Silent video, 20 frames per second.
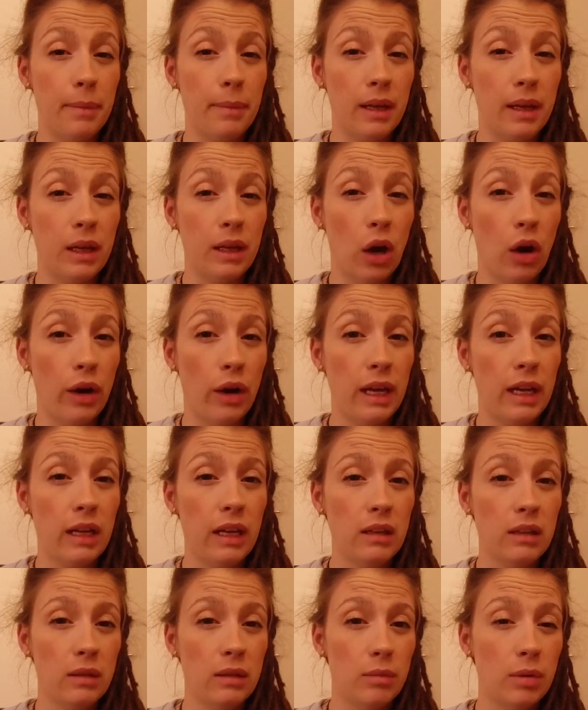me
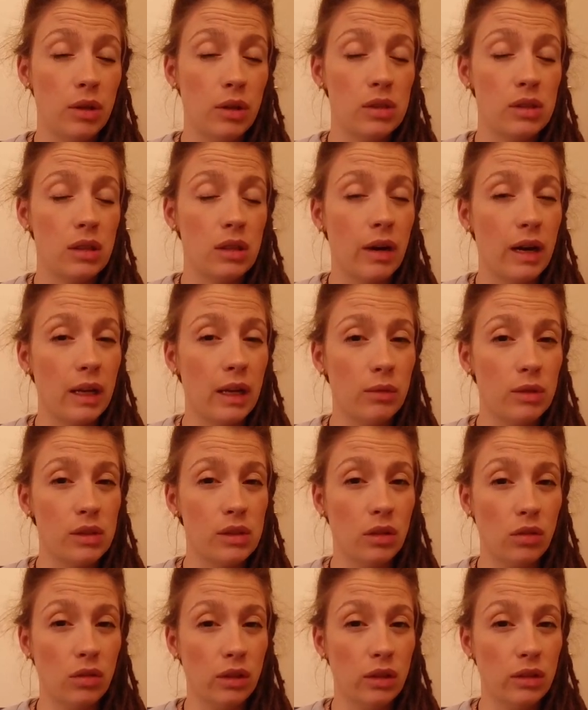going, because the running was
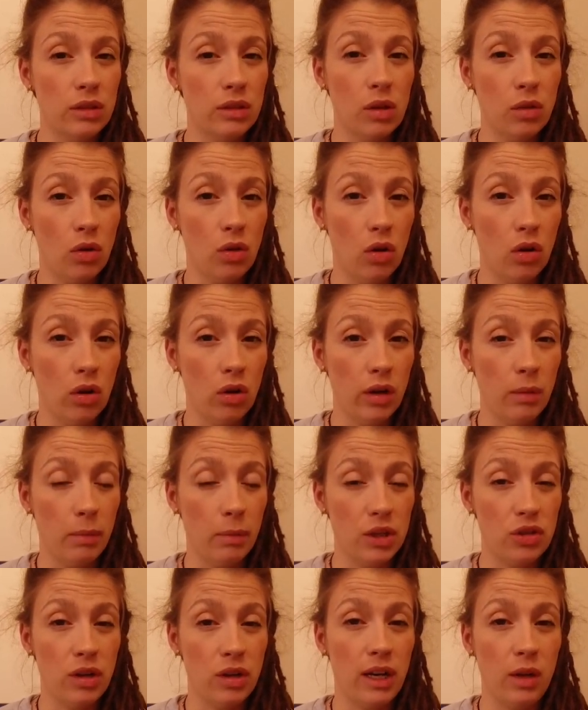so hard and
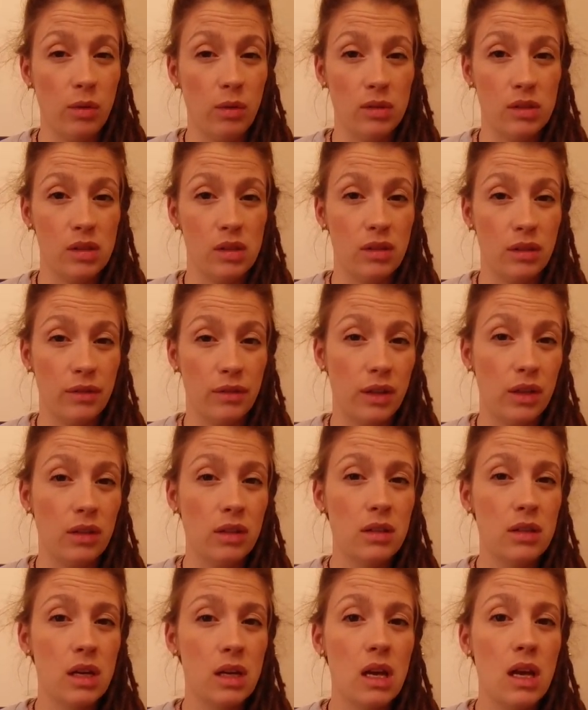my training was so
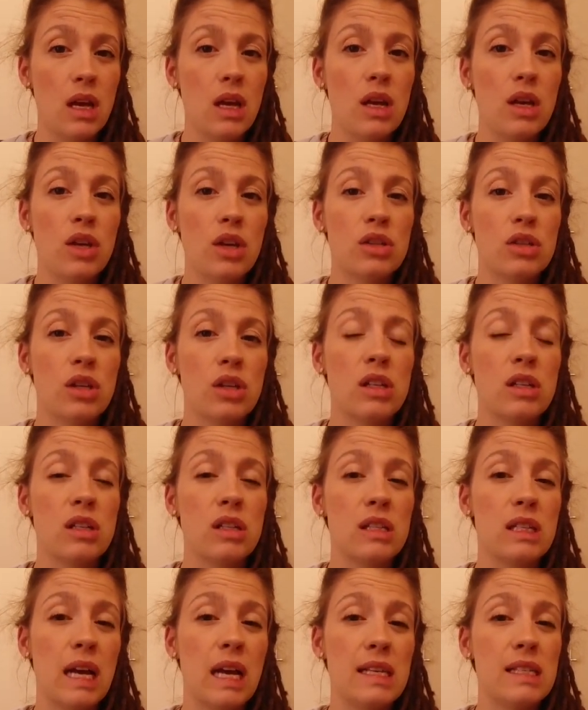difficult. So I
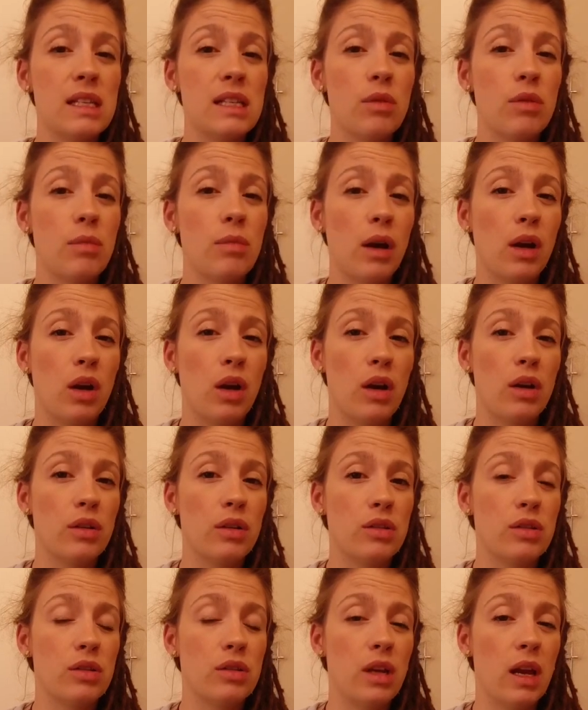discussed it with my
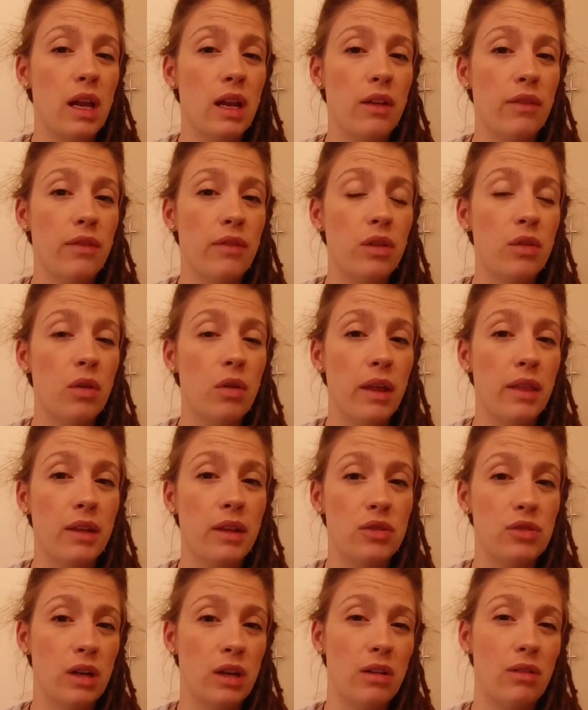coach and a few
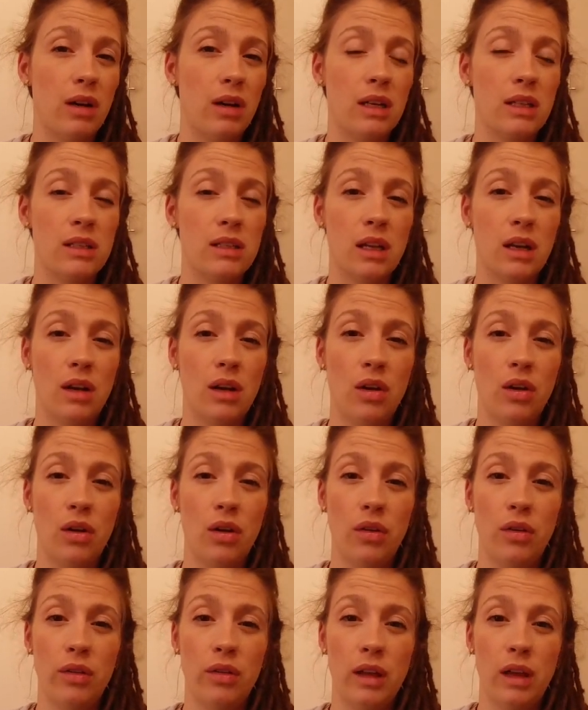other trail runners that I
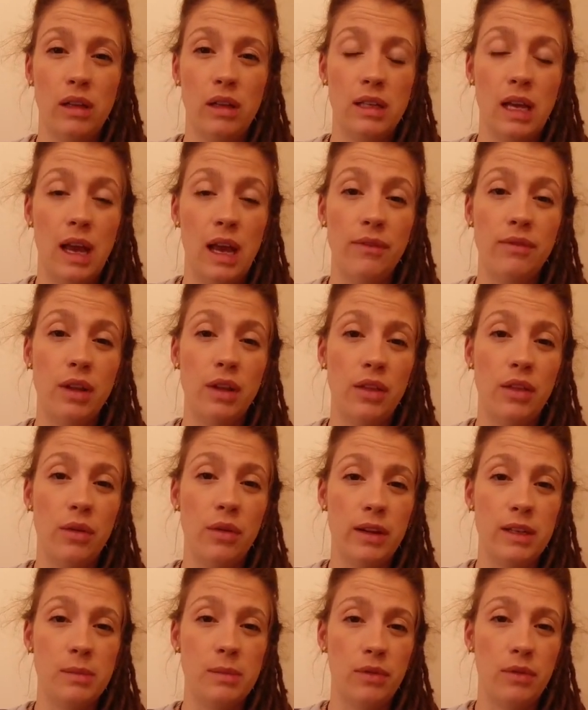know that have done the
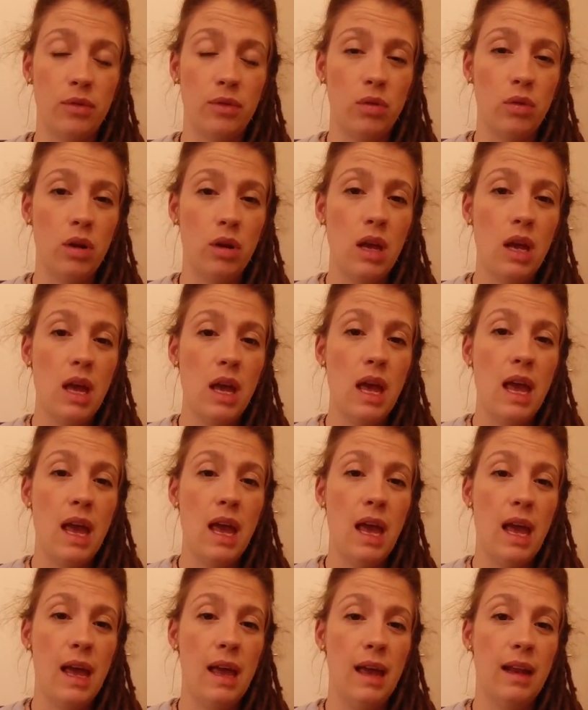race before,
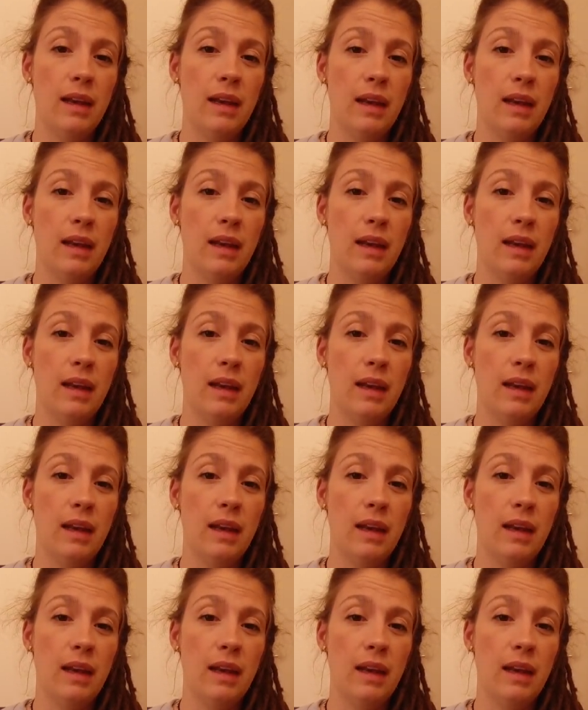and